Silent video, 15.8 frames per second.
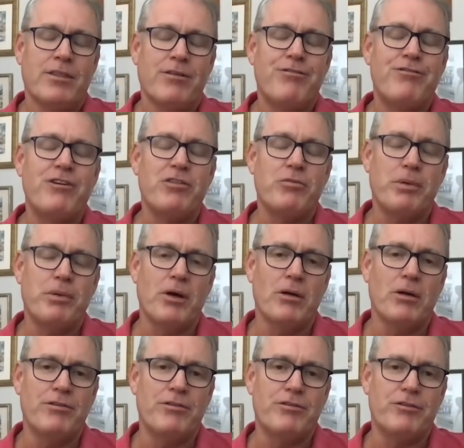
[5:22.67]
the fifth
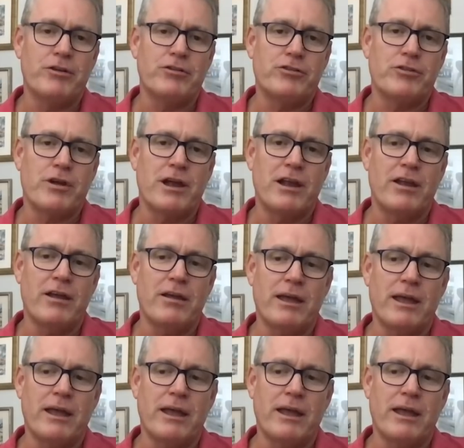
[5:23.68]
bowler for Australia,